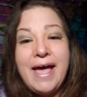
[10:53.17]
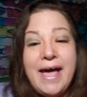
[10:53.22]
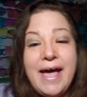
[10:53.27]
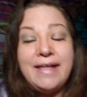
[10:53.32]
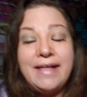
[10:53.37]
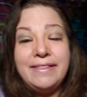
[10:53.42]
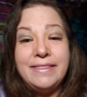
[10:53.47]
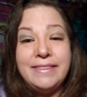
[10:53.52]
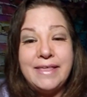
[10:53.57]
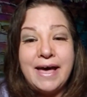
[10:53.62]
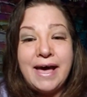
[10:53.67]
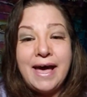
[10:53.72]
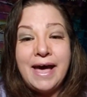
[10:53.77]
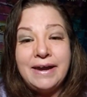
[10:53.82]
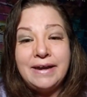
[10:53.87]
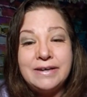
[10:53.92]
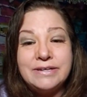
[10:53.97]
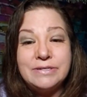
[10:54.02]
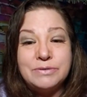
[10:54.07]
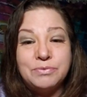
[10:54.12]
And
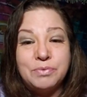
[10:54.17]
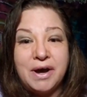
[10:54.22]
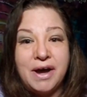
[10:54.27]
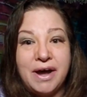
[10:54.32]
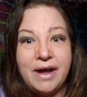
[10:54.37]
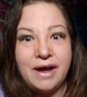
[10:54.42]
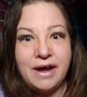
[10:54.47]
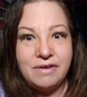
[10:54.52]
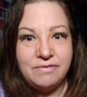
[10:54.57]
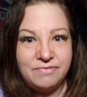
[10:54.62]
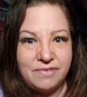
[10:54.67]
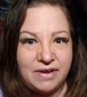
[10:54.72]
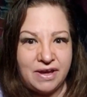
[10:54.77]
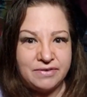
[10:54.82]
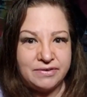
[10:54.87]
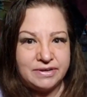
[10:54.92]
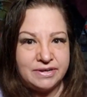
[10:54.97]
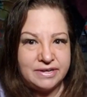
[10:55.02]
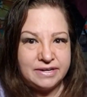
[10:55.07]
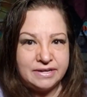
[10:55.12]
that is why I
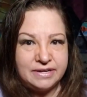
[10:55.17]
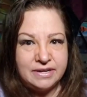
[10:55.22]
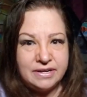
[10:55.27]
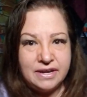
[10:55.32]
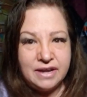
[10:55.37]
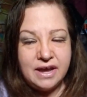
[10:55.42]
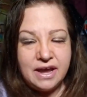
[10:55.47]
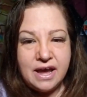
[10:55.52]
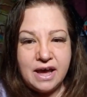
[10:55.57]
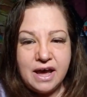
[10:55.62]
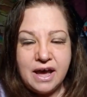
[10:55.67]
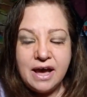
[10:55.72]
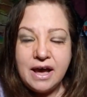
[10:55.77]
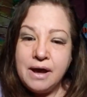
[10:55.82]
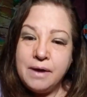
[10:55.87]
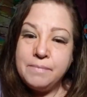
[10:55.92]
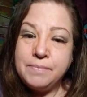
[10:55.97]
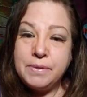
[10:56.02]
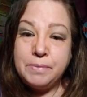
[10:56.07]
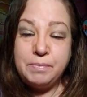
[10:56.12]
founded
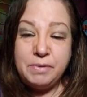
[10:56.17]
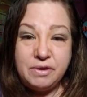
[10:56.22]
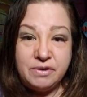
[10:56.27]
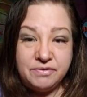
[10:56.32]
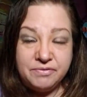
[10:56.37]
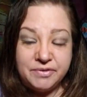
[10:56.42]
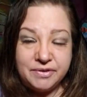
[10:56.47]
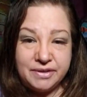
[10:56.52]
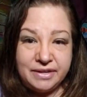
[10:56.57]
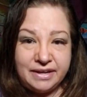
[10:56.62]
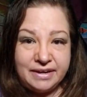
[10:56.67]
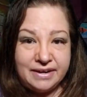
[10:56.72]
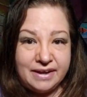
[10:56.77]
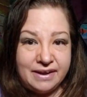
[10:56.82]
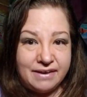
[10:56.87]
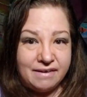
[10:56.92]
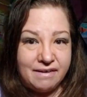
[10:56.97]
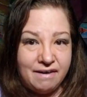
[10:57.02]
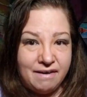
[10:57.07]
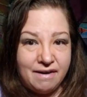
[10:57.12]

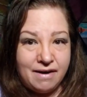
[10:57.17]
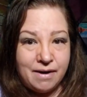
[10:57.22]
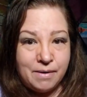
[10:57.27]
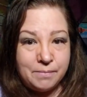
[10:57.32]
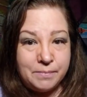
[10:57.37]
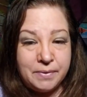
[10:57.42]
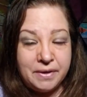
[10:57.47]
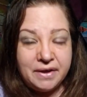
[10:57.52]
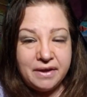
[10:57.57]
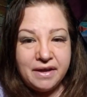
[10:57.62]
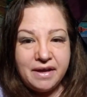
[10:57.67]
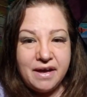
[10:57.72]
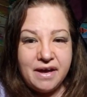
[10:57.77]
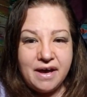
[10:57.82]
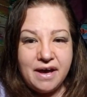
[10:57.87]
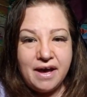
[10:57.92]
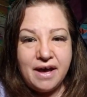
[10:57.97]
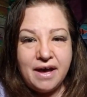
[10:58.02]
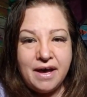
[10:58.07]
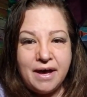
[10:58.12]
thebeautifully.com.
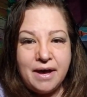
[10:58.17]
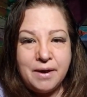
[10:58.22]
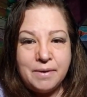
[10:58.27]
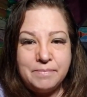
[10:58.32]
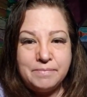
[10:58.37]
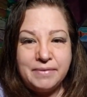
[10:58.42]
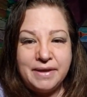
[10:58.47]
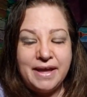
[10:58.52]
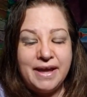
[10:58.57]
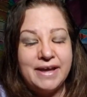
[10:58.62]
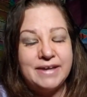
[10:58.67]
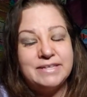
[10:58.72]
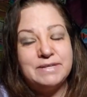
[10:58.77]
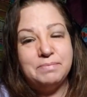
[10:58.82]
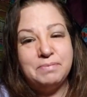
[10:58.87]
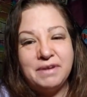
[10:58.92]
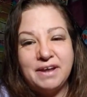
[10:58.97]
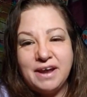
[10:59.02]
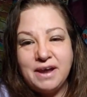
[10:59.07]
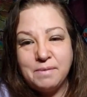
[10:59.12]
Yeah, it's a
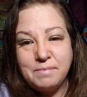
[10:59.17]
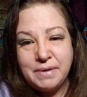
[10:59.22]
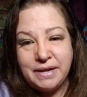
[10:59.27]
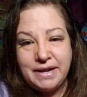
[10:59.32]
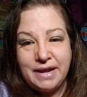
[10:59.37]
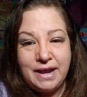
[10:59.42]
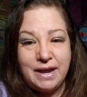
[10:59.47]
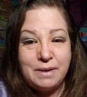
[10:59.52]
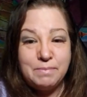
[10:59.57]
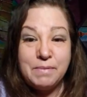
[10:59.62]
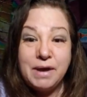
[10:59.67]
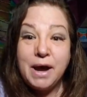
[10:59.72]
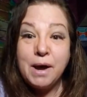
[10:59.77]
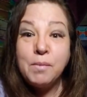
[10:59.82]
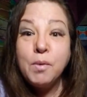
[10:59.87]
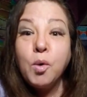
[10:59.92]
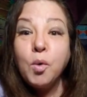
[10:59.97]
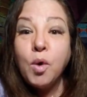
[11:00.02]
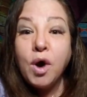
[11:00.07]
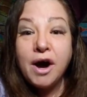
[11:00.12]
play on my name. I'm
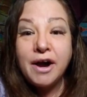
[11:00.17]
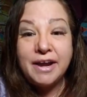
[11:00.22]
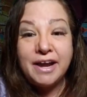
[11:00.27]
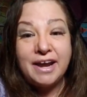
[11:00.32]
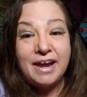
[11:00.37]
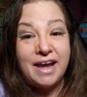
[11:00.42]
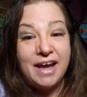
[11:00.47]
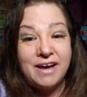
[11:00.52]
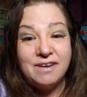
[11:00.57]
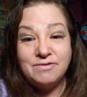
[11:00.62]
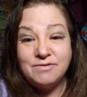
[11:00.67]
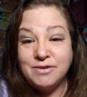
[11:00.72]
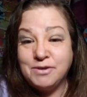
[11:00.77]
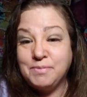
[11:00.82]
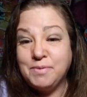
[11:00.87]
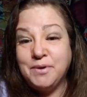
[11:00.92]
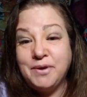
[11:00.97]
a walking adverb.